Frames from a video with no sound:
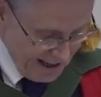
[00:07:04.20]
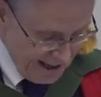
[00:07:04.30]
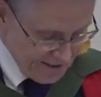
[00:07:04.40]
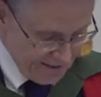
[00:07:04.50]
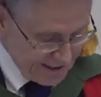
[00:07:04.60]

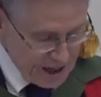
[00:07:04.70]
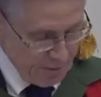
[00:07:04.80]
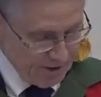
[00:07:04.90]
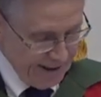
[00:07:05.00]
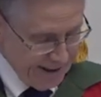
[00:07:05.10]
days and
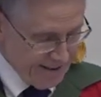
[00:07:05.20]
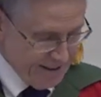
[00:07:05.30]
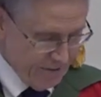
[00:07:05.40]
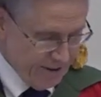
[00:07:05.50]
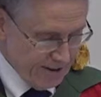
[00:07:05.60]
sleepless nights
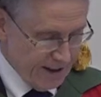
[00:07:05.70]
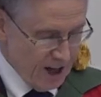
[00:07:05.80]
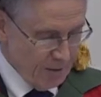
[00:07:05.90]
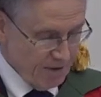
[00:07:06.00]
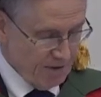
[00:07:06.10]
and difficult
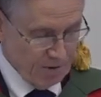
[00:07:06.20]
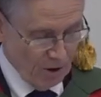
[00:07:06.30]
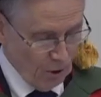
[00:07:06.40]
times,